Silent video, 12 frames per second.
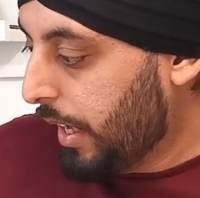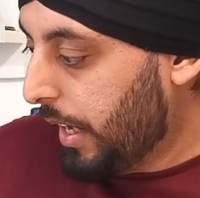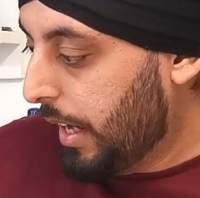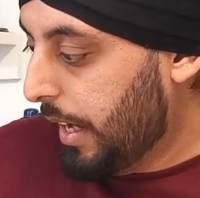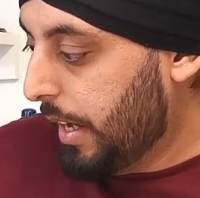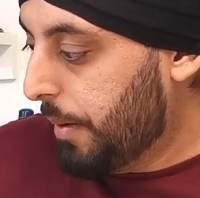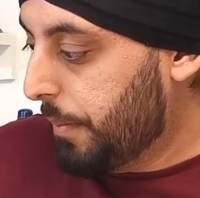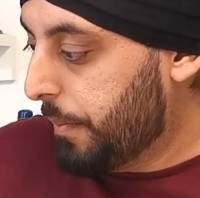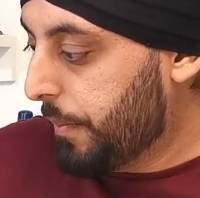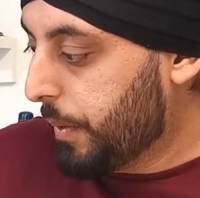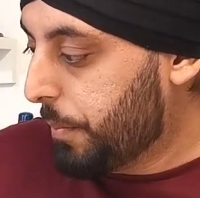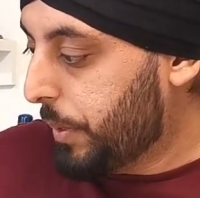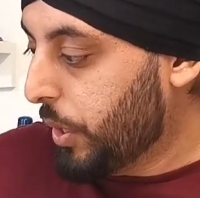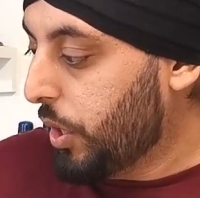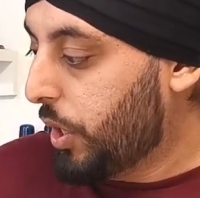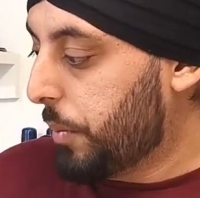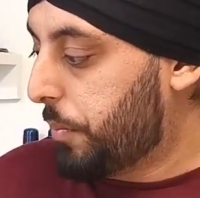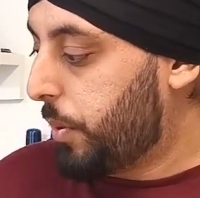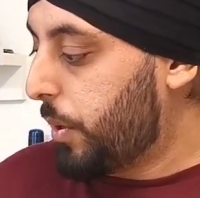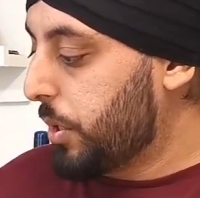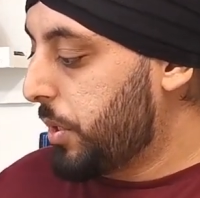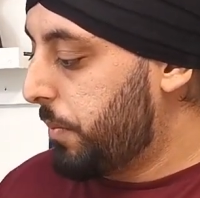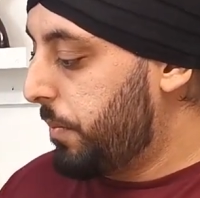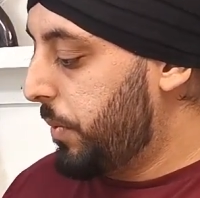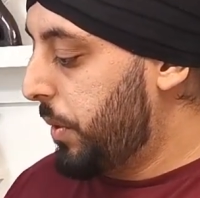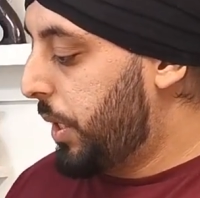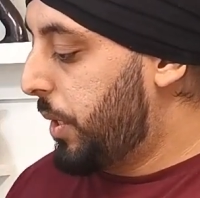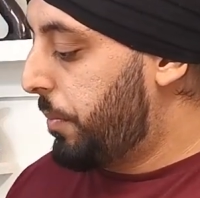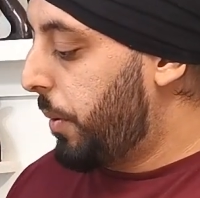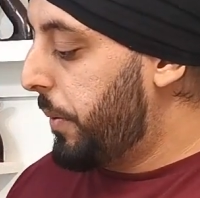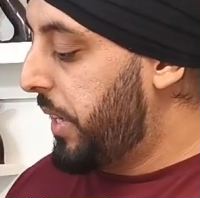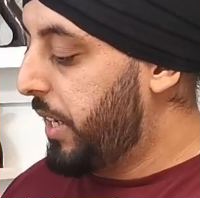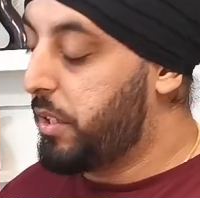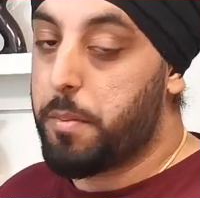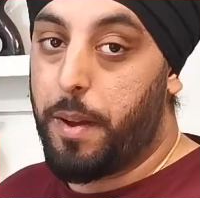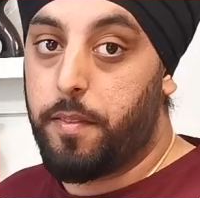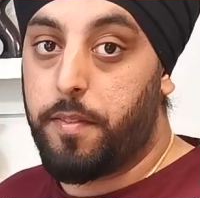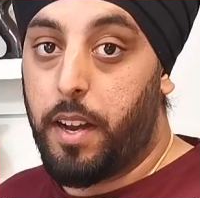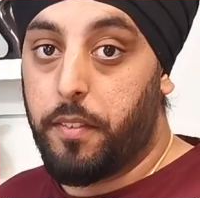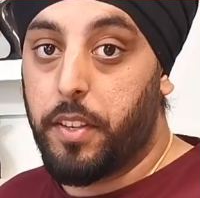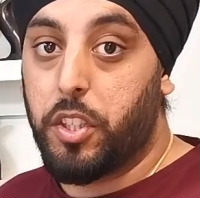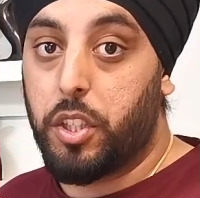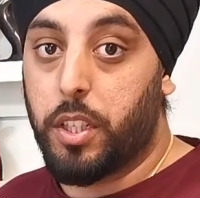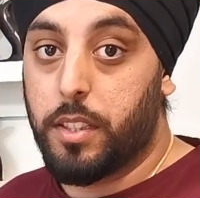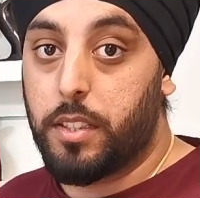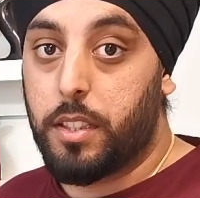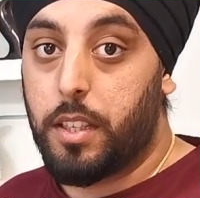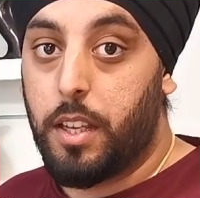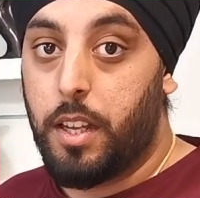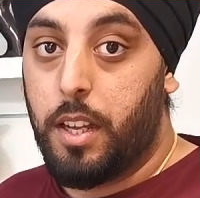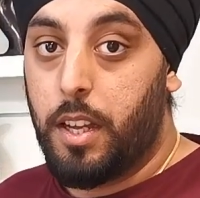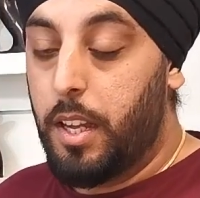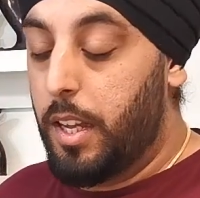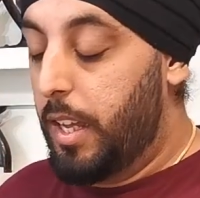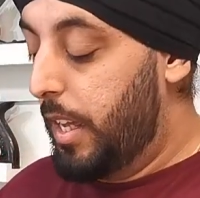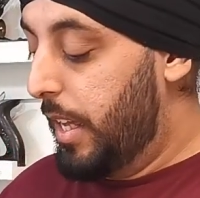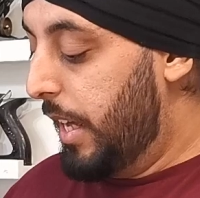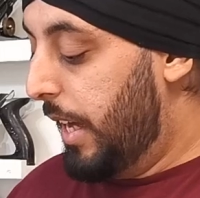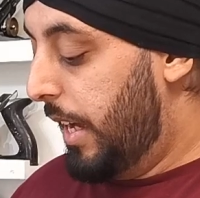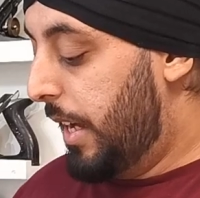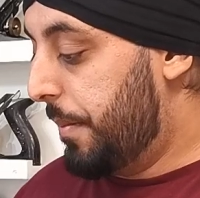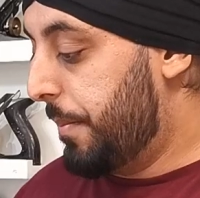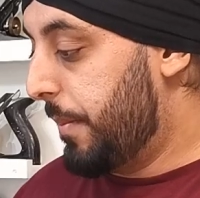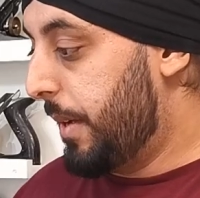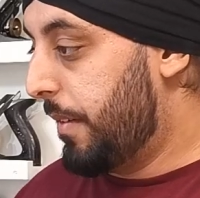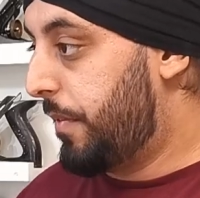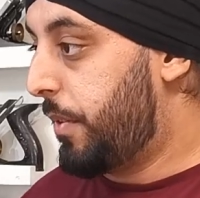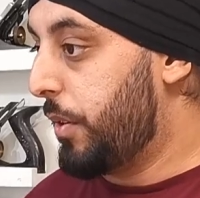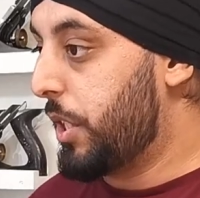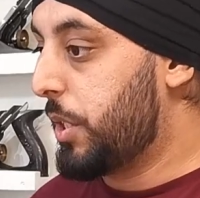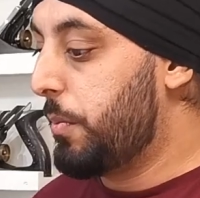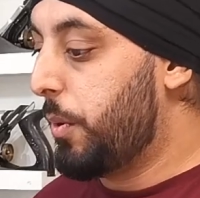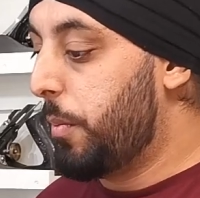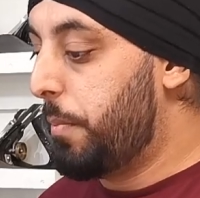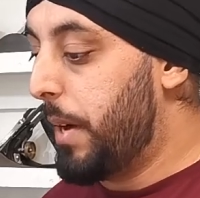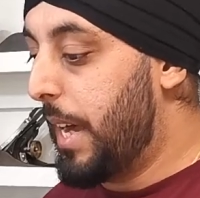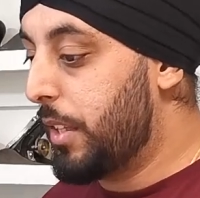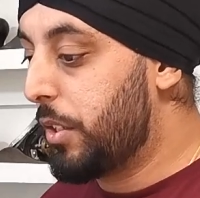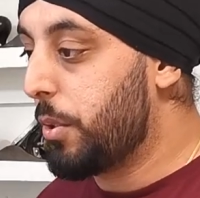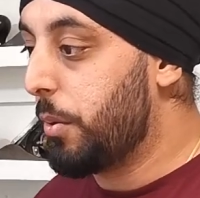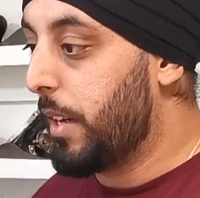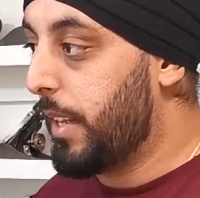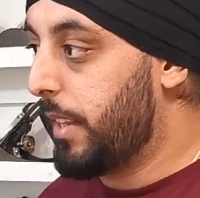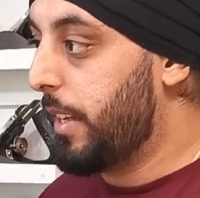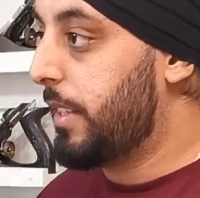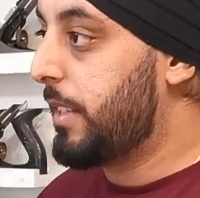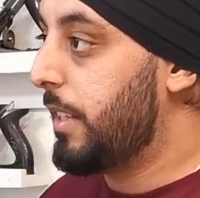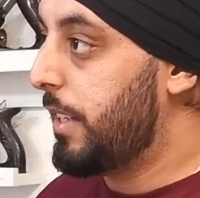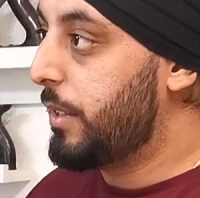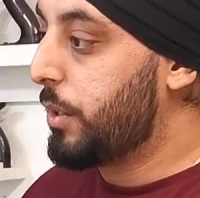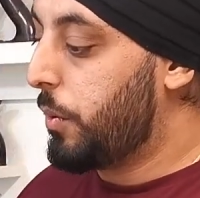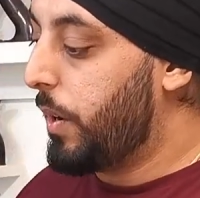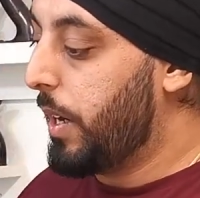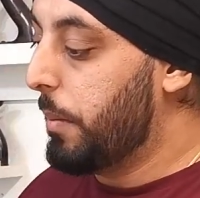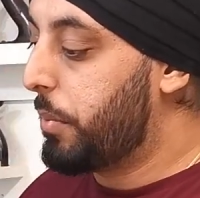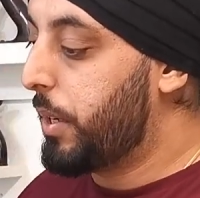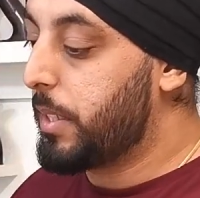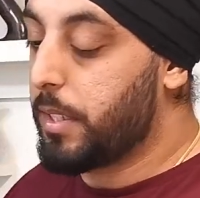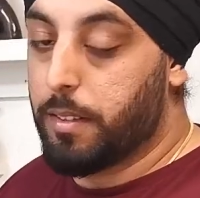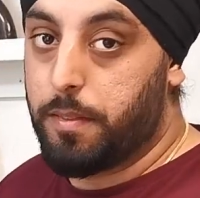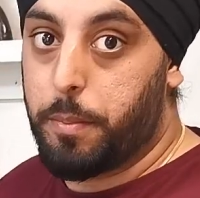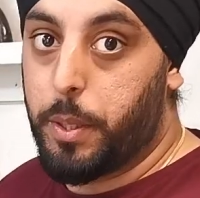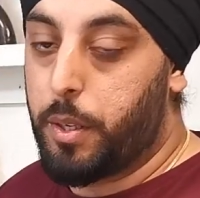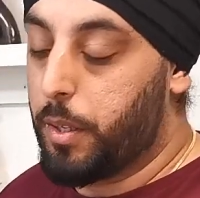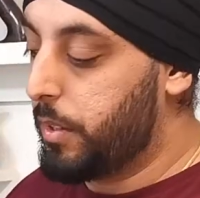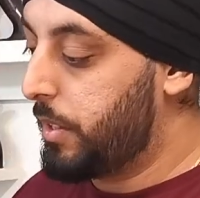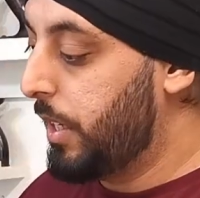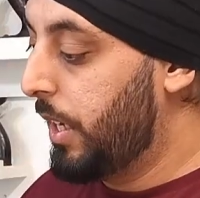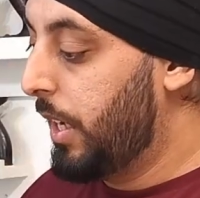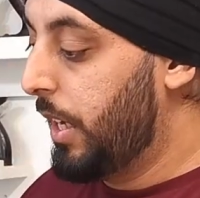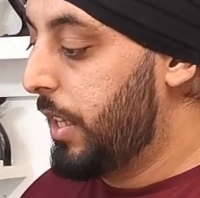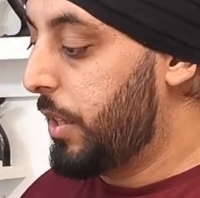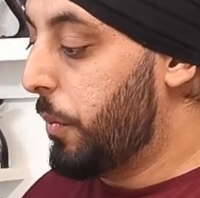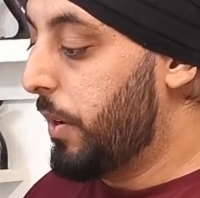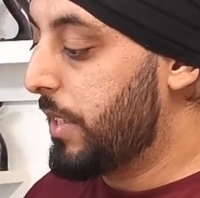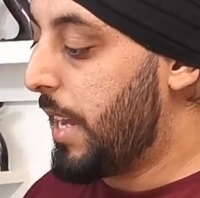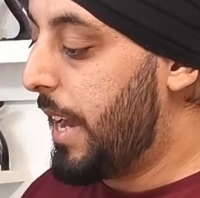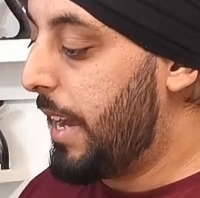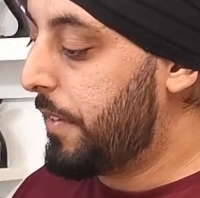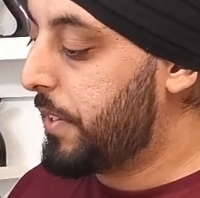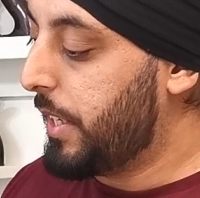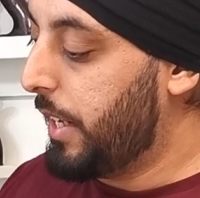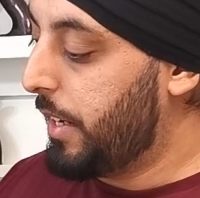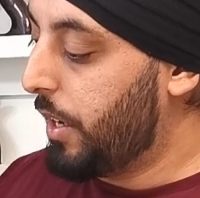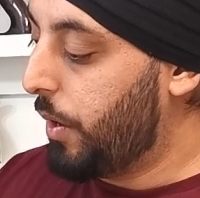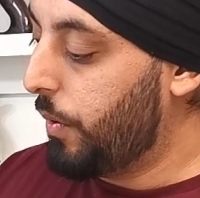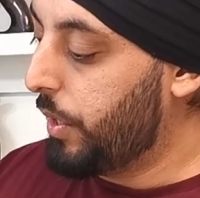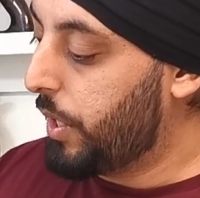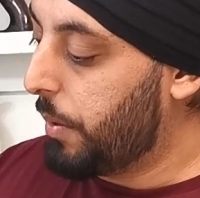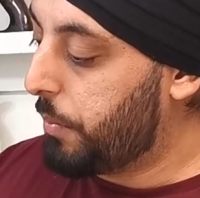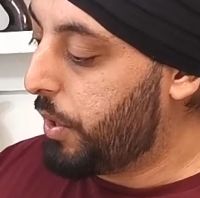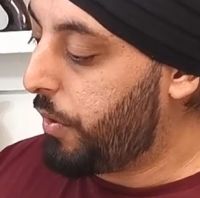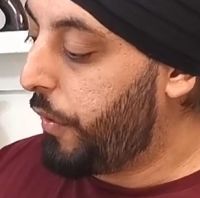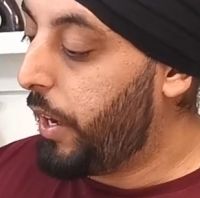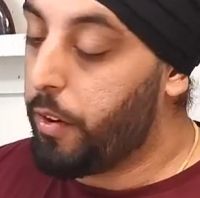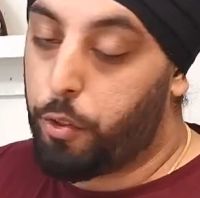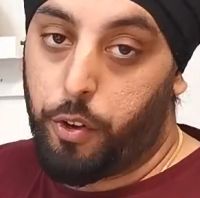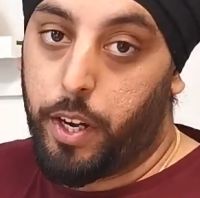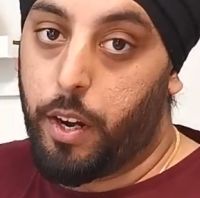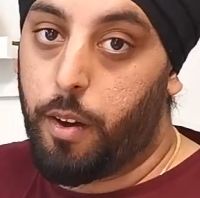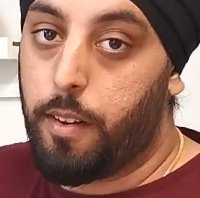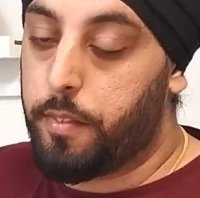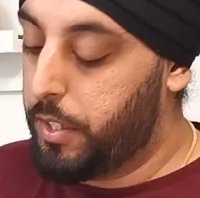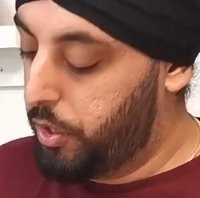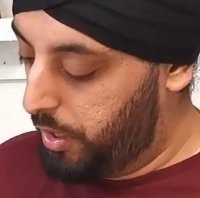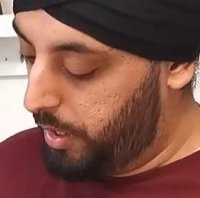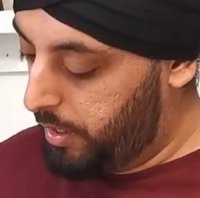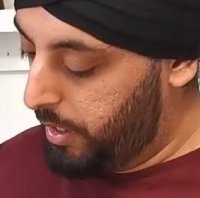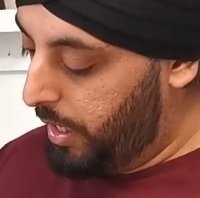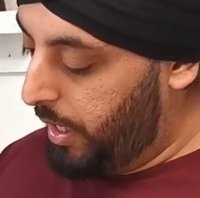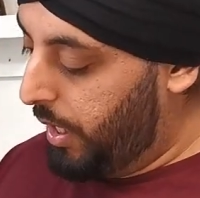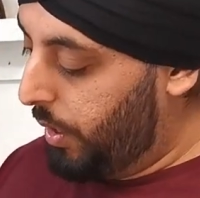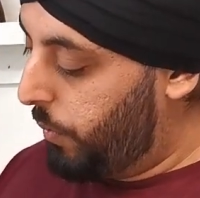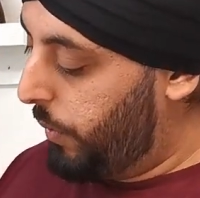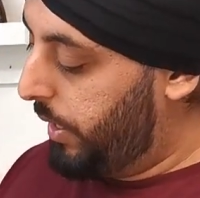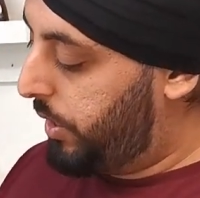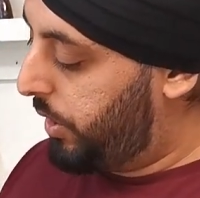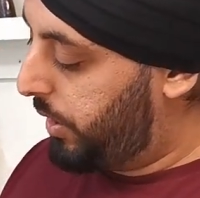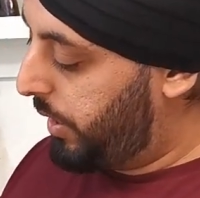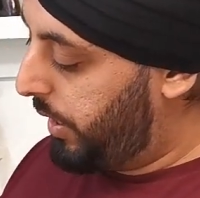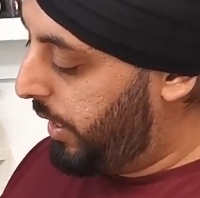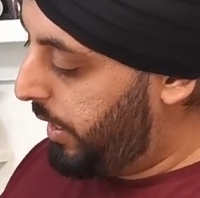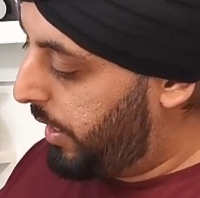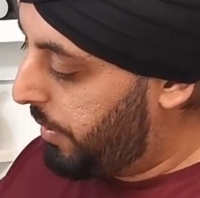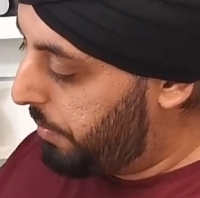but you could probably get to about 5 inches. For a small bandsaw like this, it's quite impressive, because the ones I have seen only got to 3 or 3.5 inches, which in